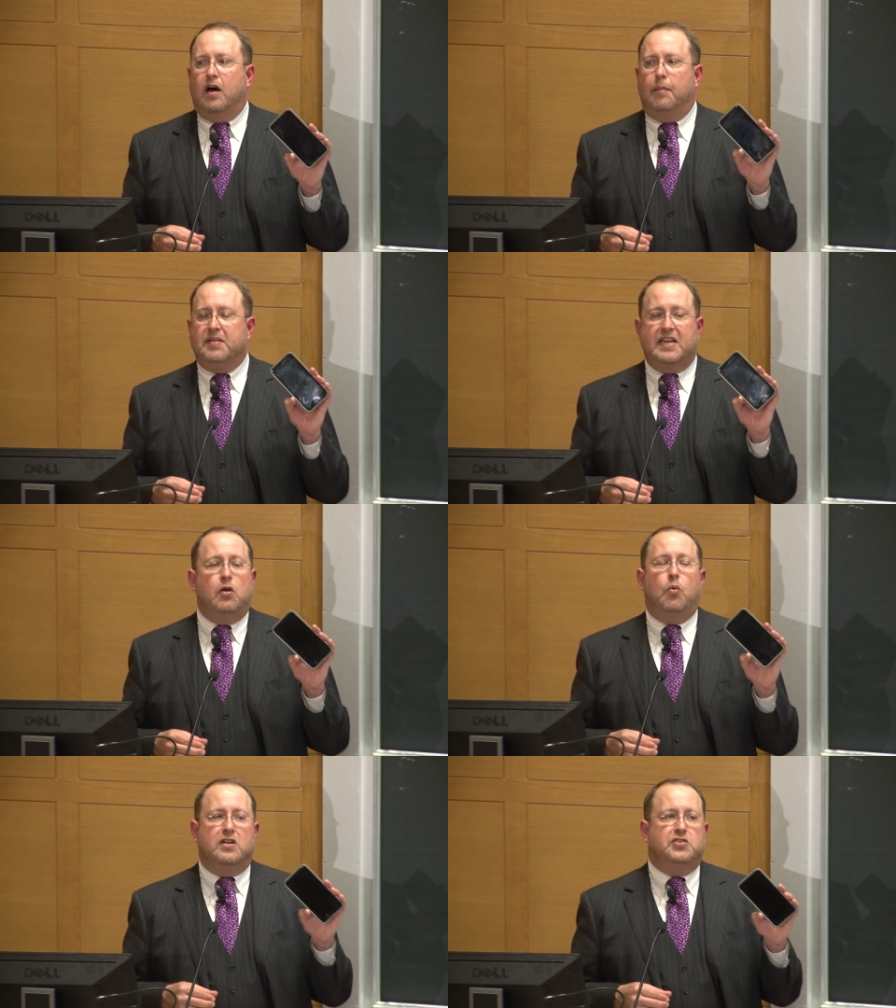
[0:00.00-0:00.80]
Uh, but
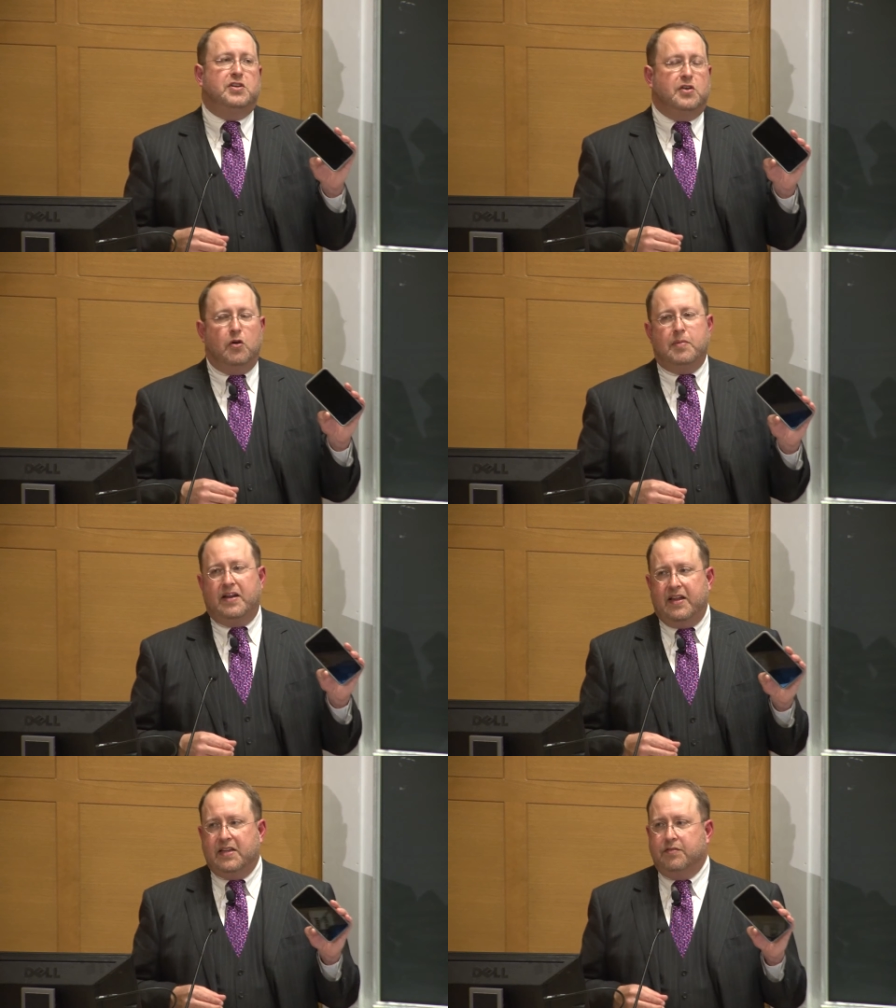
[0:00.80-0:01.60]
they don't want you to know
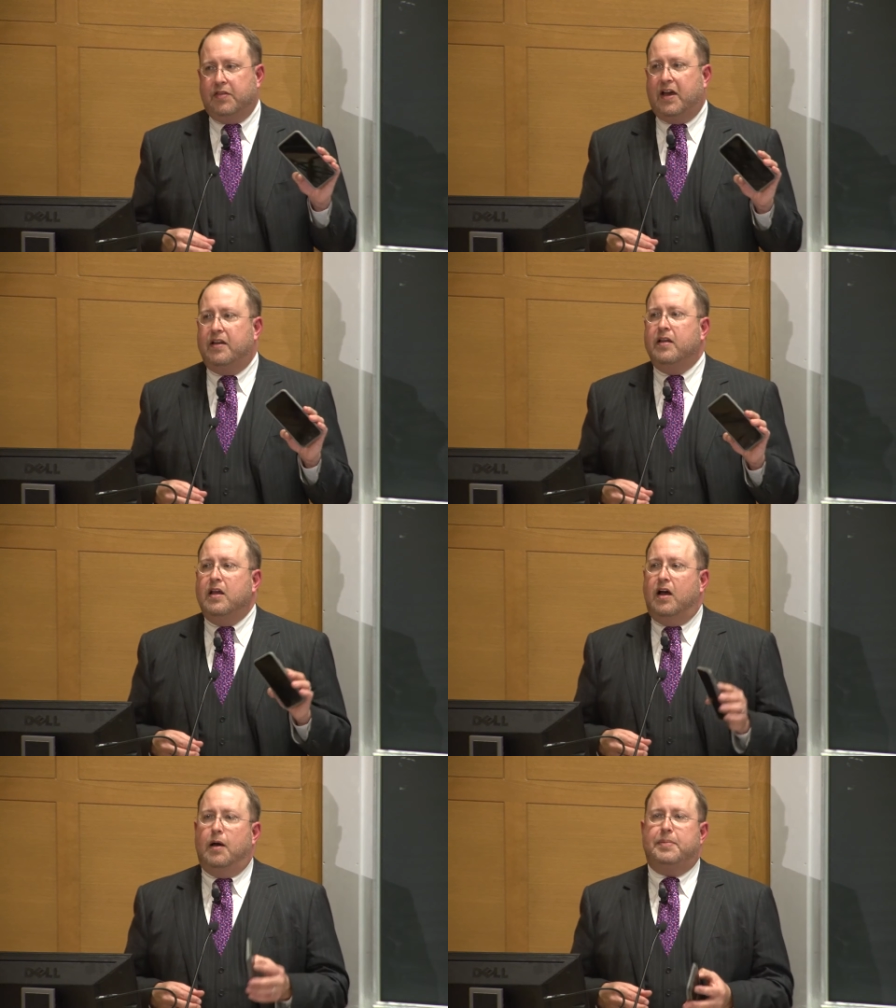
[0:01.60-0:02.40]
about any of that
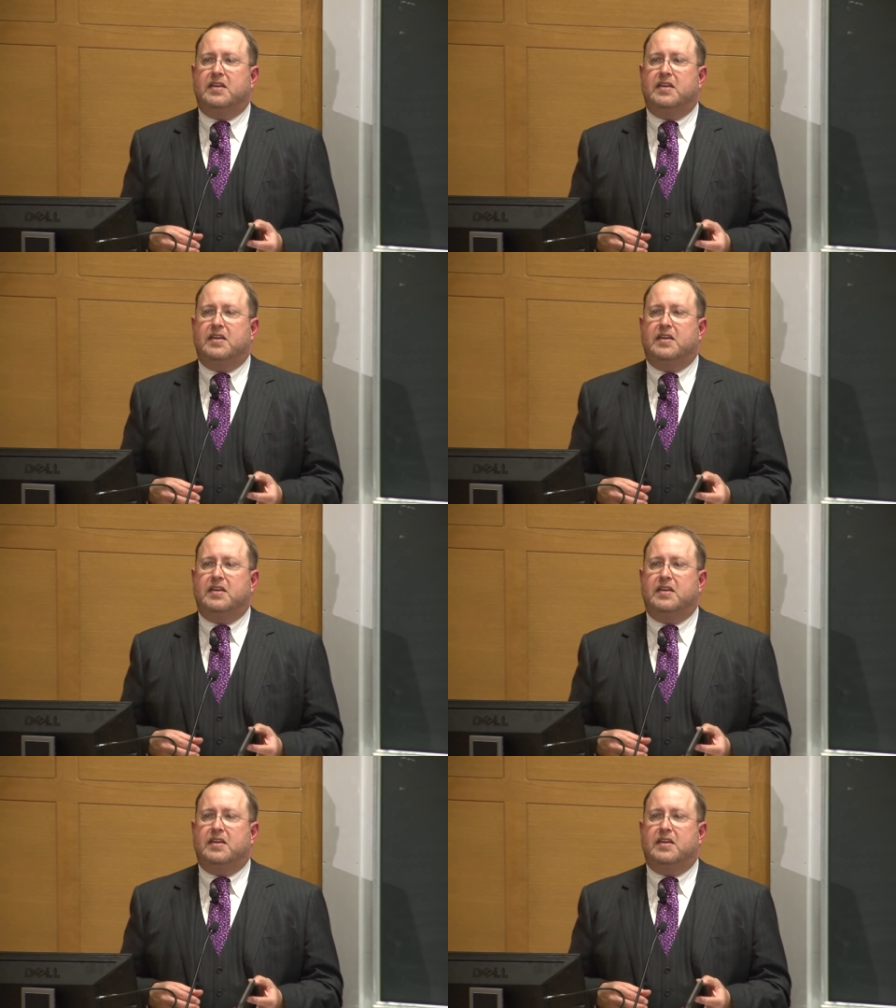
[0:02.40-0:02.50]
uh,